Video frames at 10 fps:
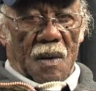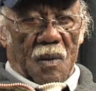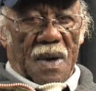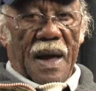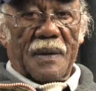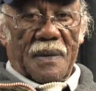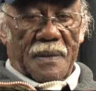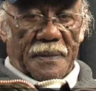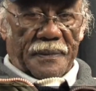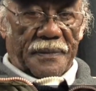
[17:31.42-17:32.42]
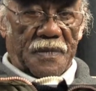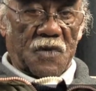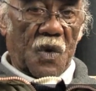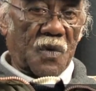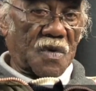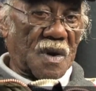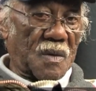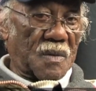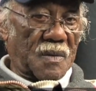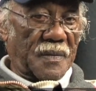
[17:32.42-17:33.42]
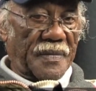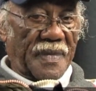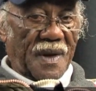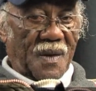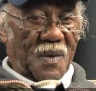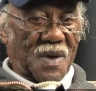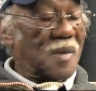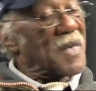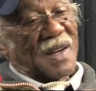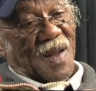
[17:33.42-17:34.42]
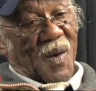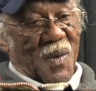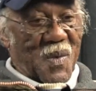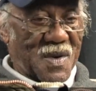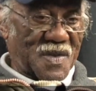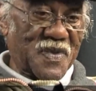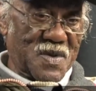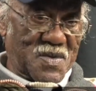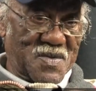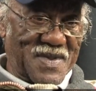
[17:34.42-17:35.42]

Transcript: I drove truck with the mess hall with the food